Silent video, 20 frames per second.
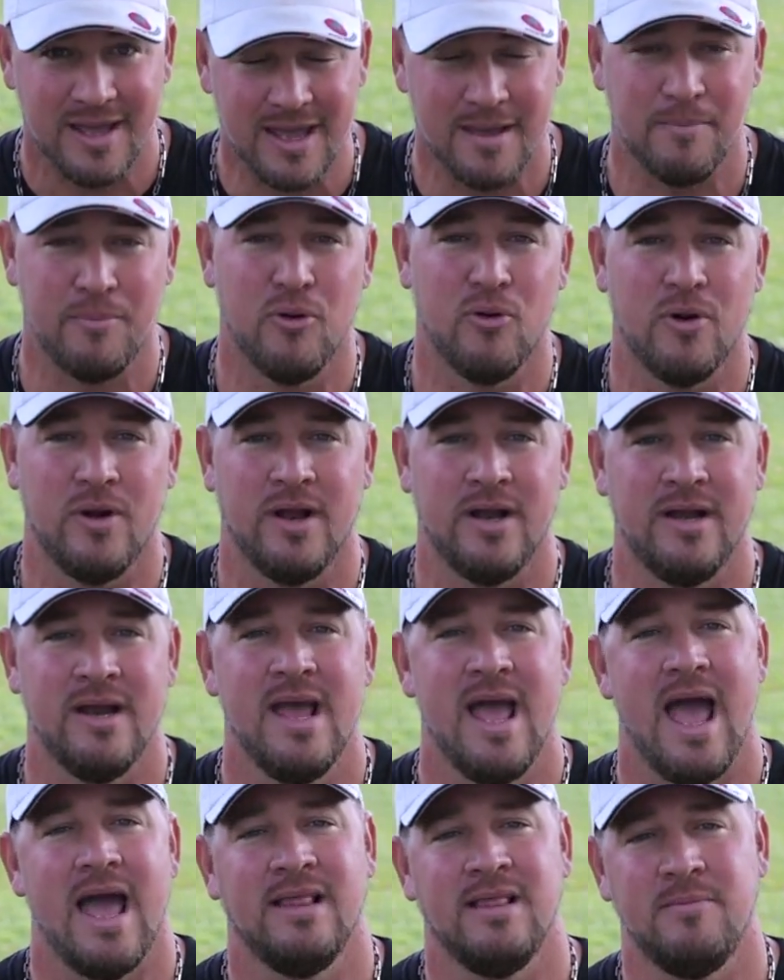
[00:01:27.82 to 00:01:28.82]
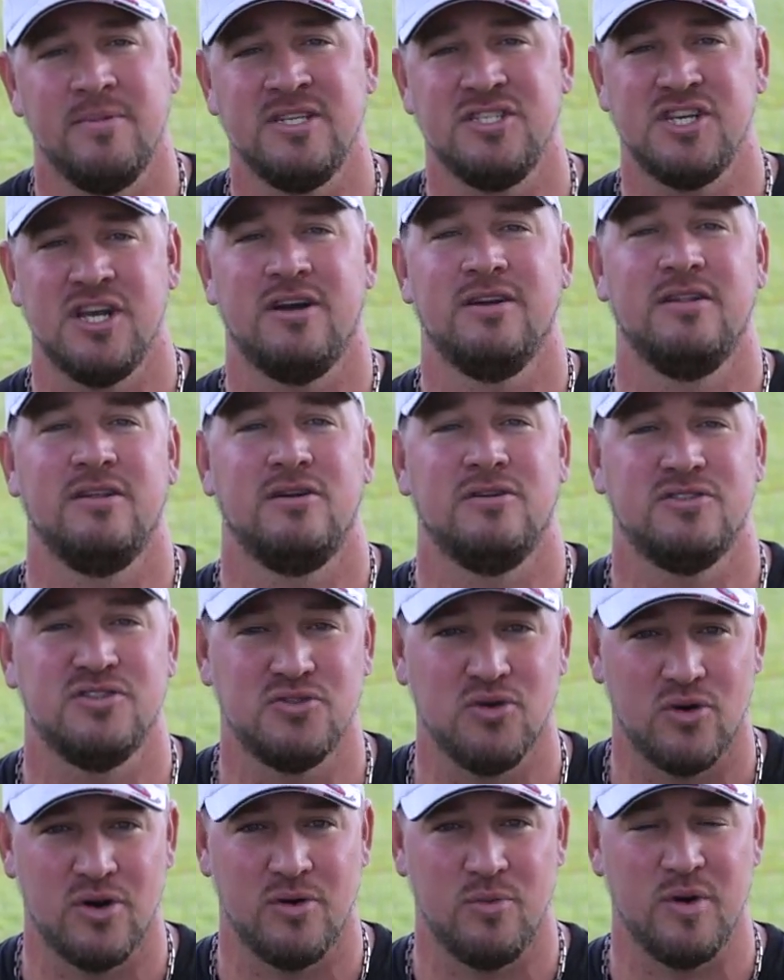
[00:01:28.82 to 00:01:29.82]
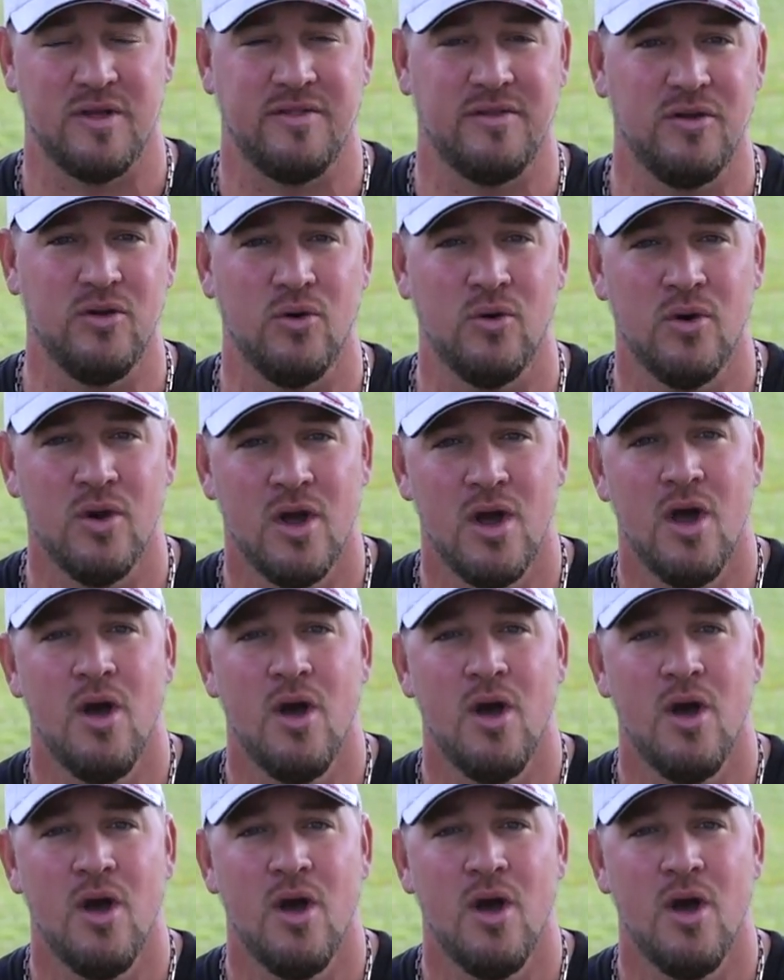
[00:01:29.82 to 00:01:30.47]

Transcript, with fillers: important. And let me share a little story with you.